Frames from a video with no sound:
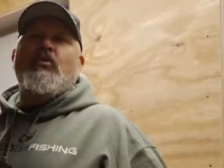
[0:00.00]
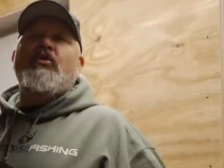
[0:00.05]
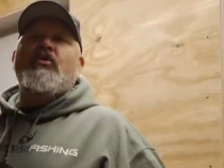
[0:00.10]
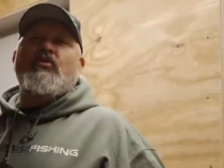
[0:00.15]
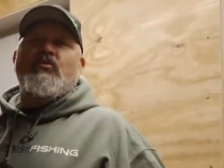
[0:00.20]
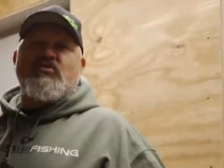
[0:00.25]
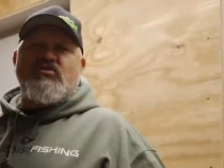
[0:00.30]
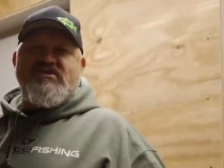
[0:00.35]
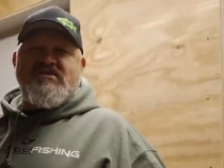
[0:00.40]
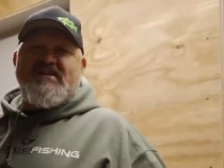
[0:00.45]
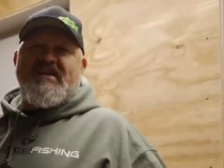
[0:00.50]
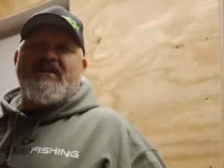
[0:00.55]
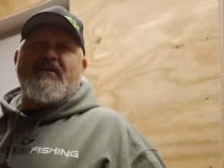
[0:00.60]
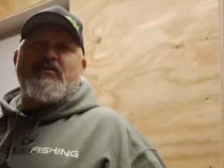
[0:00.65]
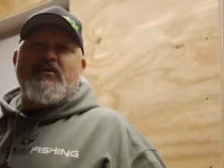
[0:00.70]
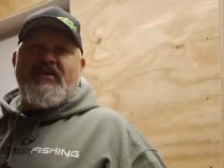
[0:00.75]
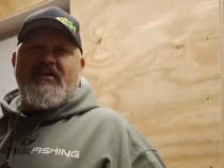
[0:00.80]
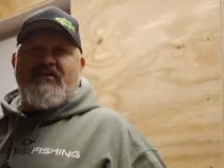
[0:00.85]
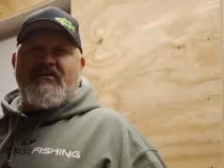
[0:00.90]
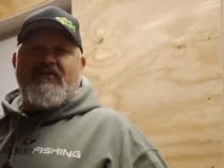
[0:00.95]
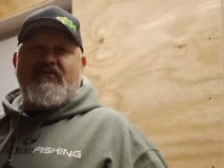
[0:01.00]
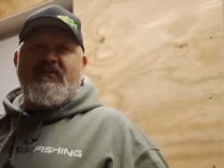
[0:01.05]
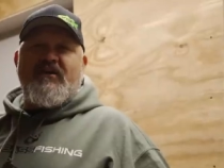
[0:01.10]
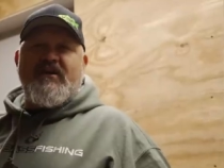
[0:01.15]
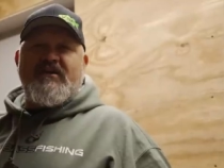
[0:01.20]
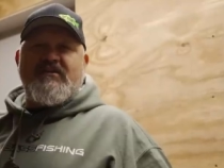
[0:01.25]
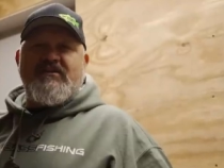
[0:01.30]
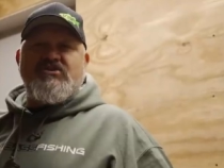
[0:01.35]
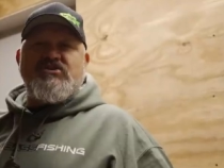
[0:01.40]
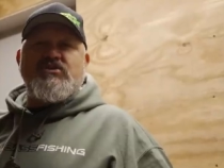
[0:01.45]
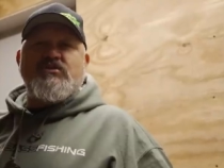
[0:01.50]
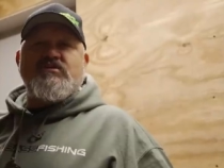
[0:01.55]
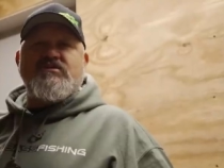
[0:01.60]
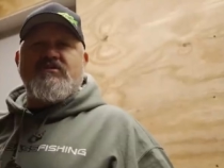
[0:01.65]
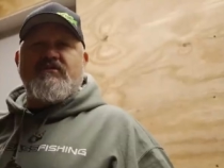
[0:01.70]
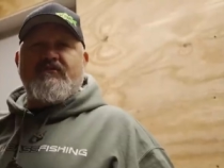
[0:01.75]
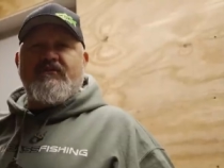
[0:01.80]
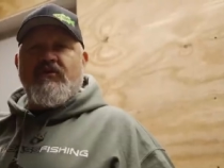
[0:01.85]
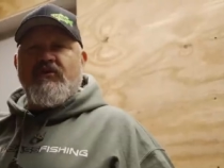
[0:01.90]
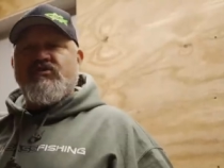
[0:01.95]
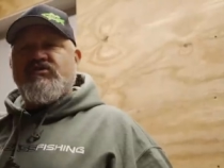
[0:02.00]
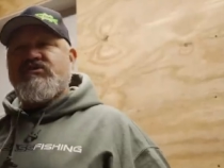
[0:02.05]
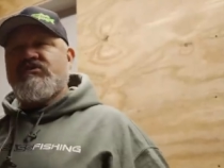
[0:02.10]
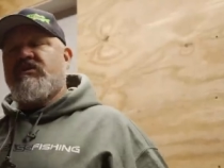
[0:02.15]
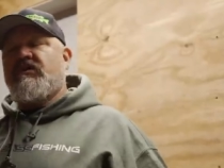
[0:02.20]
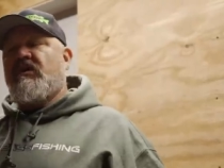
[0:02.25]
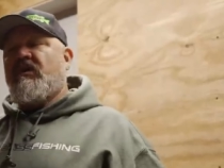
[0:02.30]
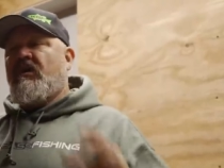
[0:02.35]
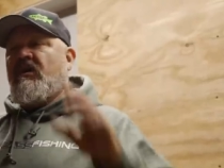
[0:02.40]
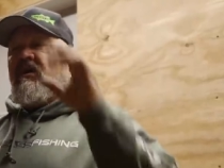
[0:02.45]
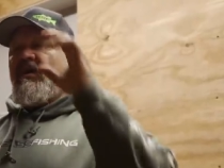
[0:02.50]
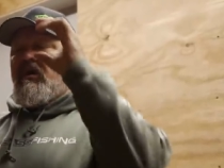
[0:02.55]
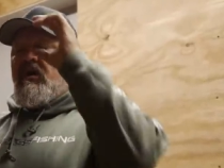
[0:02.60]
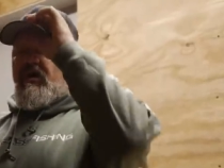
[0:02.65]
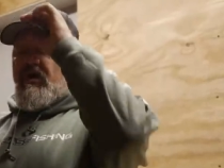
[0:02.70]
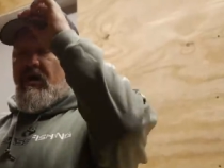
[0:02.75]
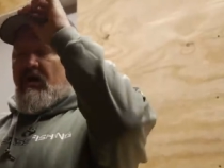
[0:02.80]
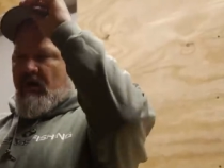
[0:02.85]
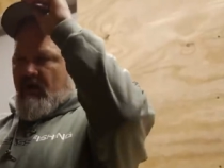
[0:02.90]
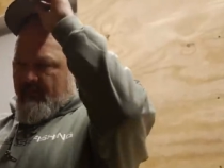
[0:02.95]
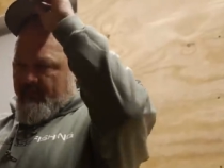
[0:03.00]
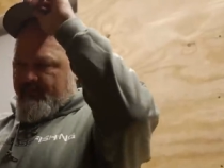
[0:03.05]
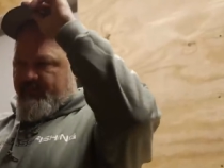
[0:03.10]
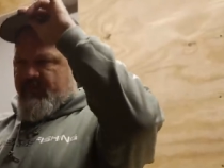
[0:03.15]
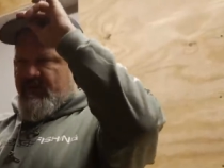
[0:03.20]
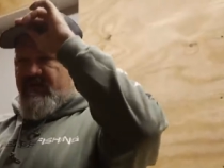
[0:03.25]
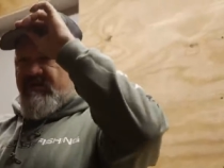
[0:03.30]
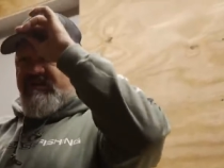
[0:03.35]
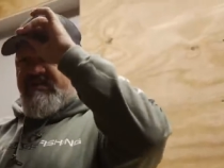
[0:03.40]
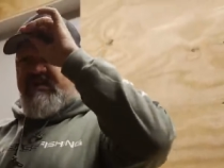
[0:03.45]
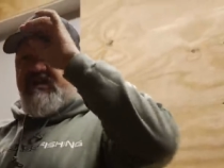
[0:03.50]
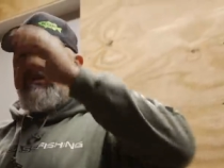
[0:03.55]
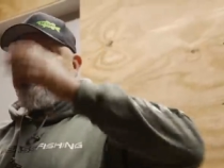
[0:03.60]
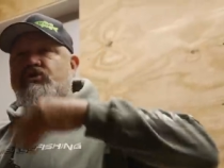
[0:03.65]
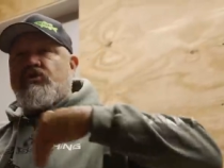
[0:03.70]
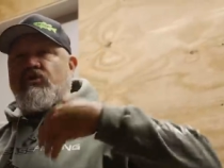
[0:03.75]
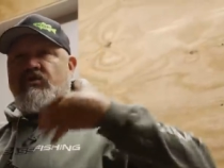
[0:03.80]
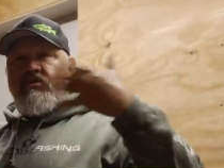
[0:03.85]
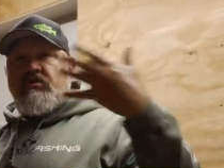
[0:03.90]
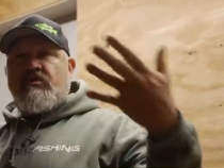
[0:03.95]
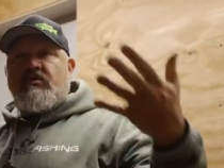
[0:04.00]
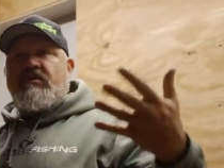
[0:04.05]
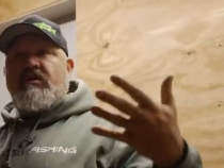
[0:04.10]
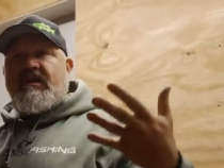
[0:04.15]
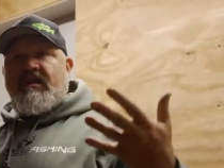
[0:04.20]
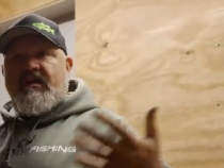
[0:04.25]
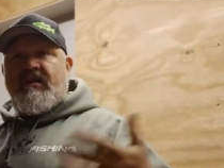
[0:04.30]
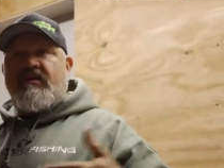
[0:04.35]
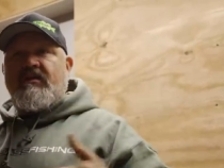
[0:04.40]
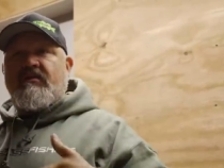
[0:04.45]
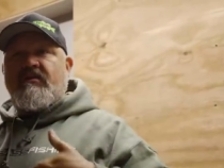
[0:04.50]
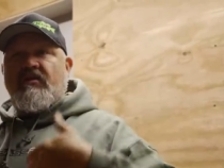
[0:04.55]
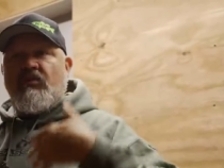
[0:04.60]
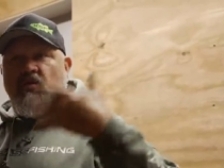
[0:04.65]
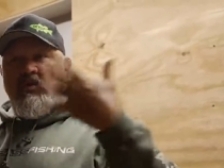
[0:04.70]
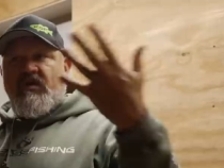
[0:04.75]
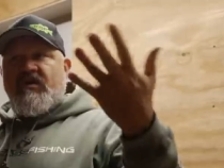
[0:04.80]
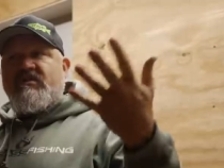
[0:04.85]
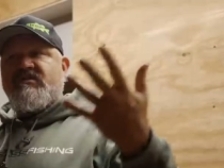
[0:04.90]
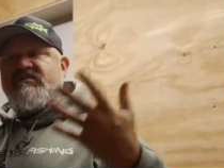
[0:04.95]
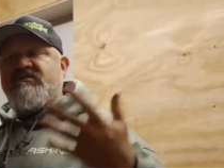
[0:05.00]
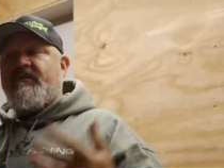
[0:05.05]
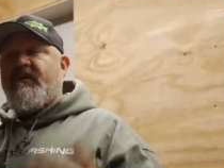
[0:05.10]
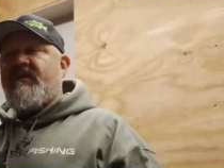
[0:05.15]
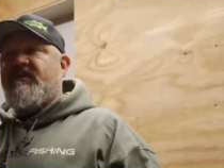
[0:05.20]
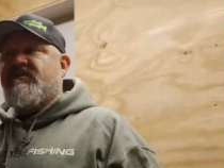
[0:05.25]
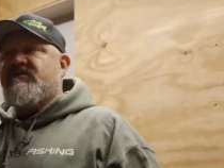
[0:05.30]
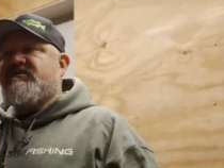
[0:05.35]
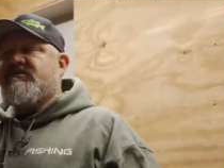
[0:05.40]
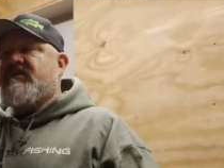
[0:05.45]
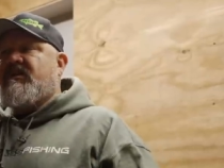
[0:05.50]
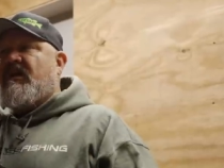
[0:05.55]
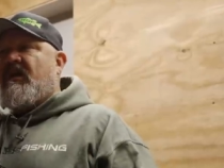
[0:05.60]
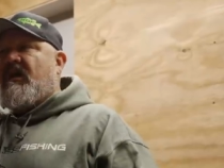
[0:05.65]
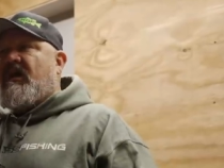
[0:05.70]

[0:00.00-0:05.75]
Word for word: world were celebrating the fact that she was the first um, teacher in going into space.